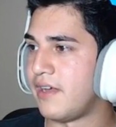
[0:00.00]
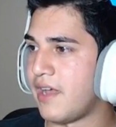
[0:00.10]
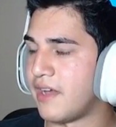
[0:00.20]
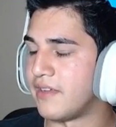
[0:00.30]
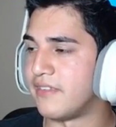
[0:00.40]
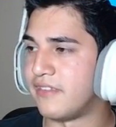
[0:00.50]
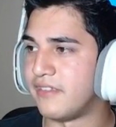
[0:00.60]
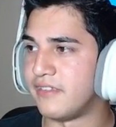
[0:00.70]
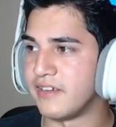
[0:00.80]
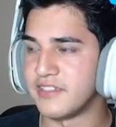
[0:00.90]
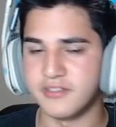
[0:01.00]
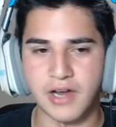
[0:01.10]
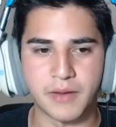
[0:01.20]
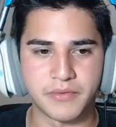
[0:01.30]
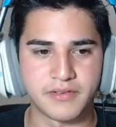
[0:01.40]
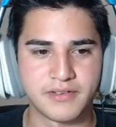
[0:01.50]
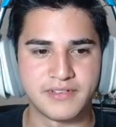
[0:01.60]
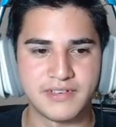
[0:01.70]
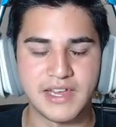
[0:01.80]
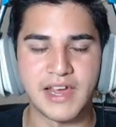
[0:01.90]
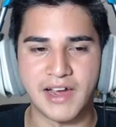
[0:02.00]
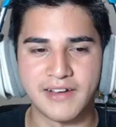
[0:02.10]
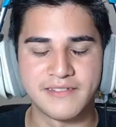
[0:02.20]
And wait, is that your traps. beatdown deck? Yeah.